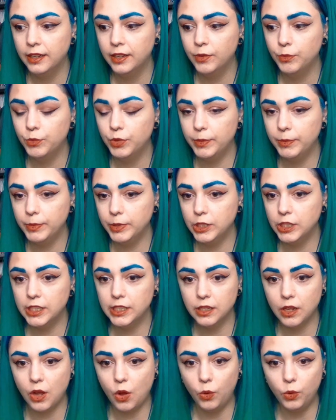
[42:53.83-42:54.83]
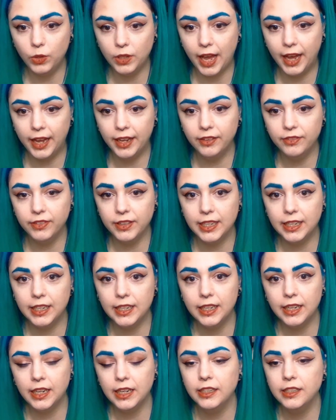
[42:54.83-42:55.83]
pretty much his whole life
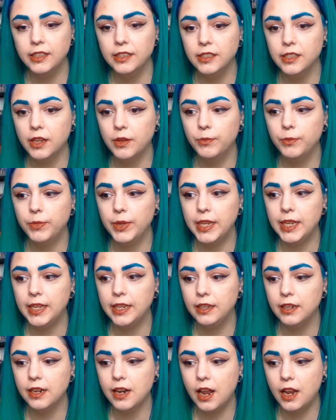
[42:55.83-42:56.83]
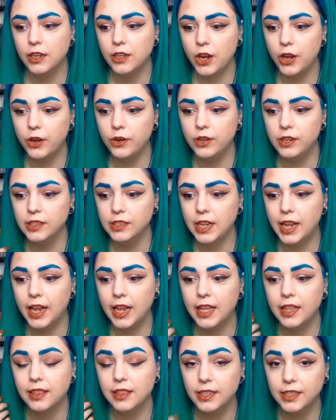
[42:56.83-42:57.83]
he has been known as like
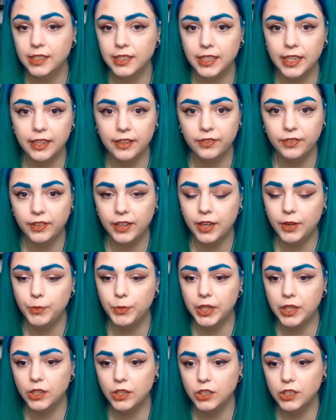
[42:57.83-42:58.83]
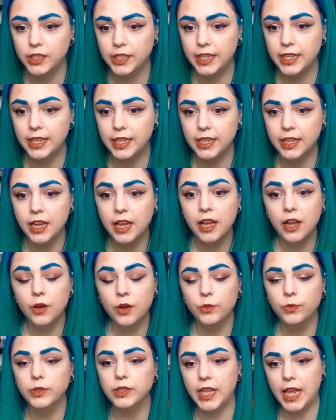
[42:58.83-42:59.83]
the savior, because he
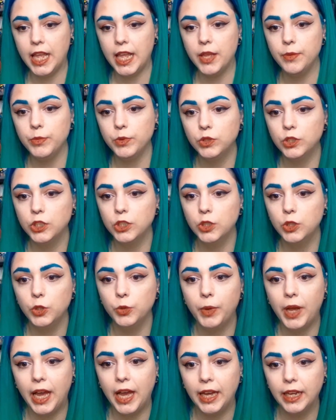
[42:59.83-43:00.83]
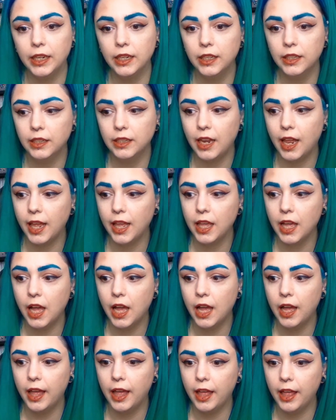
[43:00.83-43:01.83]
was able to pilot like
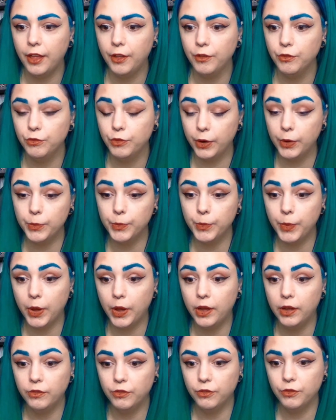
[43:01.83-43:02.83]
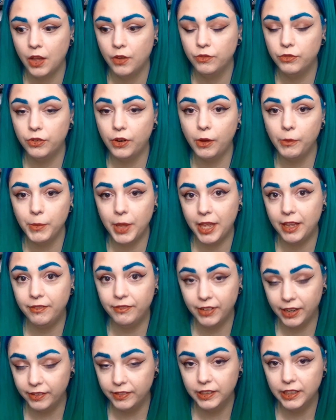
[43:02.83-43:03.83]
a robot from a very